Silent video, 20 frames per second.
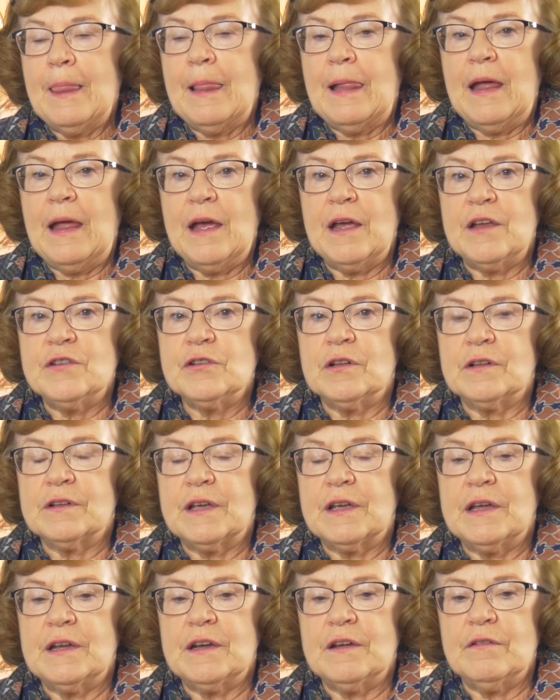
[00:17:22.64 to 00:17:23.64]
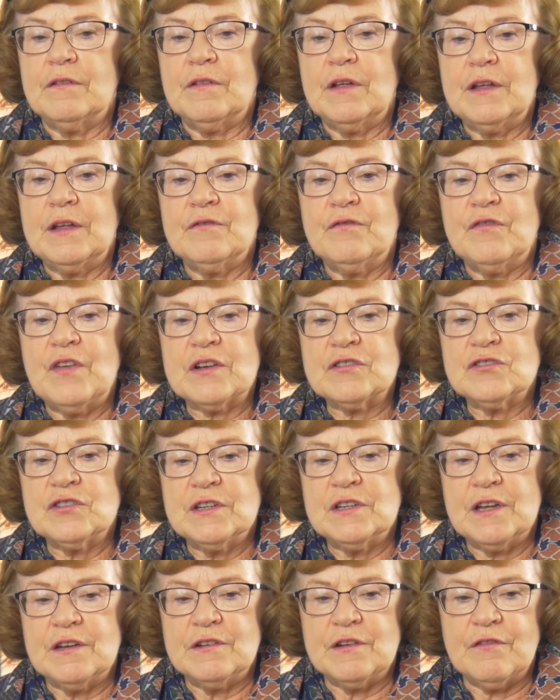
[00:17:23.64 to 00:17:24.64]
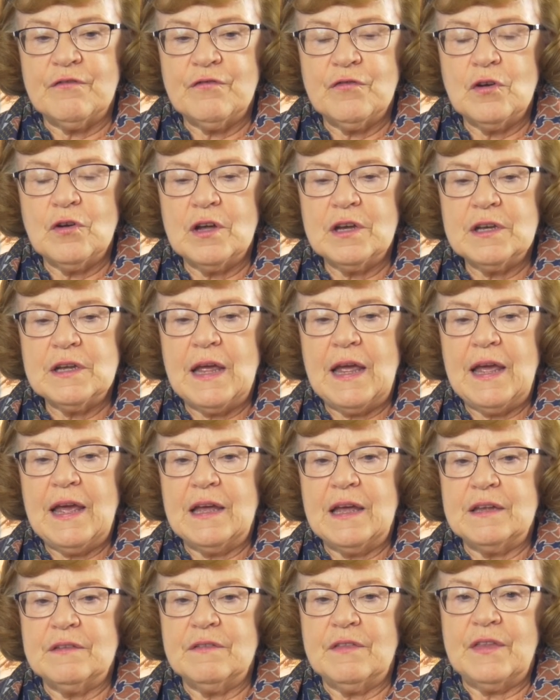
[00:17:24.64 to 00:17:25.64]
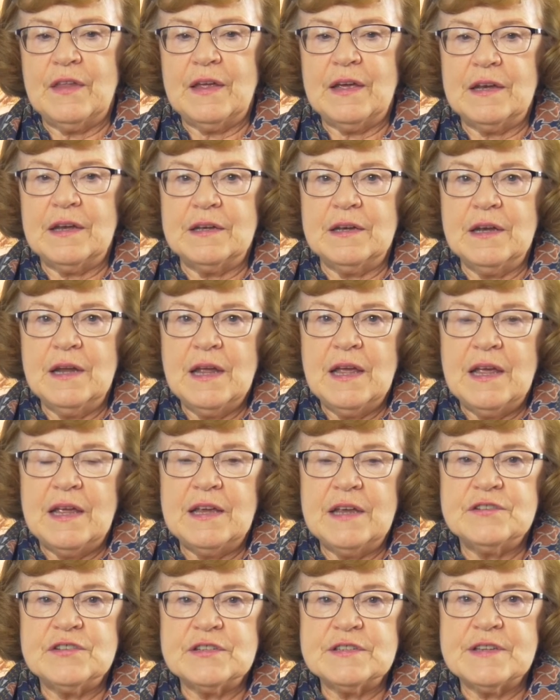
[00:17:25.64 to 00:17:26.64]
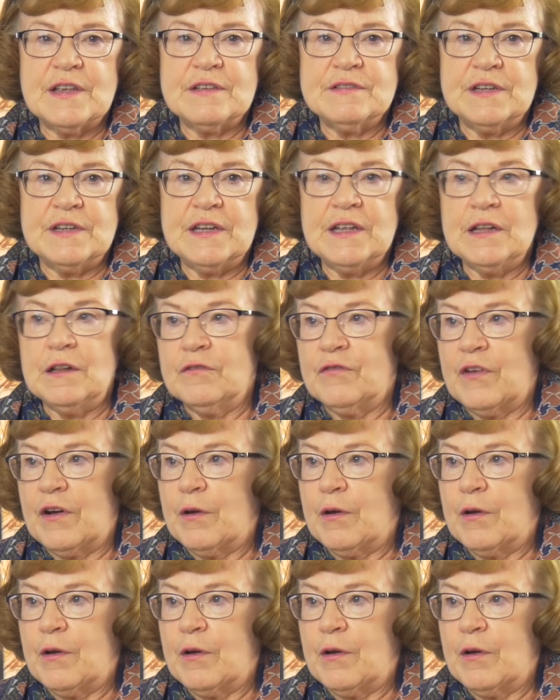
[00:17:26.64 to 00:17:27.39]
And you'll get an infection in your foot, and then it just doesn't heal very